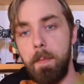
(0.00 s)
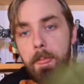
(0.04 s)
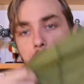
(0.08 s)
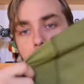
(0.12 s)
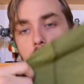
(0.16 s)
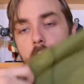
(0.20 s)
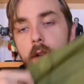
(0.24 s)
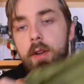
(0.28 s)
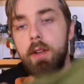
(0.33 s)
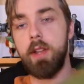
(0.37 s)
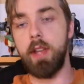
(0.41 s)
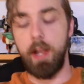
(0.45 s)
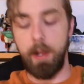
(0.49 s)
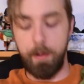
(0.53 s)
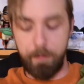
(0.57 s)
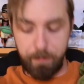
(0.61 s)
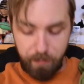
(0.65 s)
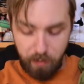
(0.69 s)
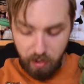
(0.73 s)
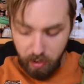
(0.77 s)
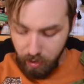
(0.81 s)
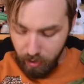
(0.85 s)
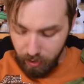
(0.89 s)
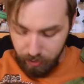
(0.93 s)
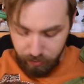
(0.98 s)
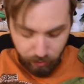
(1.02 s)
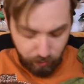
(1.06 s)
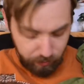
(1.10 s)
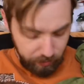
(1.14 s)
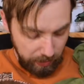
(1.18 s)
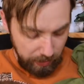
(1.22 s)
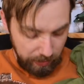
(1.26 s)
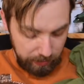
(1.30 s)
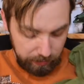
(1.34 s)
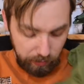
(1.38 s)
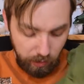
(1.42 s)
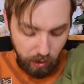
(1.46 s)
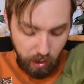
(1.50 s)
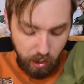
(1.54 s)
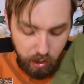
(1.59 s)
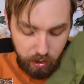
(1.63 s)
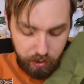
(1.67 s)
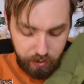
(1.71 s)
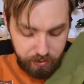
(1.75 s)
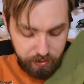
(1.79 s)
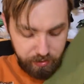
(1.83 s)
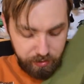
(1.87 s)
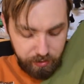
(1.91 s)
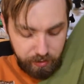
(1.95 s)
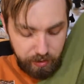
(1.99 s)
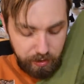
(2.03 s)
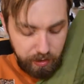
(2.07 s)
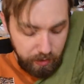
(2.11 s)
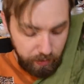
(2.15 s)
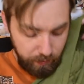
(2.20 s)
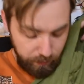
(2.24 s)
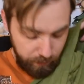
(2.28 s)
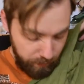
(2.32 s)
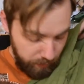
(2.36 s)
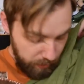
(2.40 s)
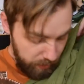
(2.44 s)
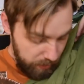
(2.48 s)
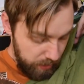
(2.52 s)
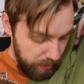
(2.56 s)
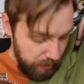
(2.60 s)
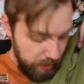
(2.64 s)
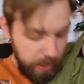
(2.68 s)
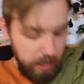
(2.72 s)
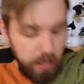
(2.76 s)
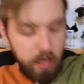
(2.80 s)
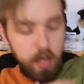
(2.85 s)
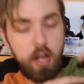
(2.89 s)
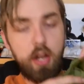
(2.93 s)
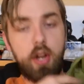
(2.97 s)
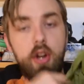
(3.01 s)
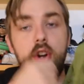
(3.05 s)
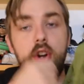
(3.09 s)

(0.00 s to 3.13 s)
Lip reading: Okay. So it's a long sleeve, kind of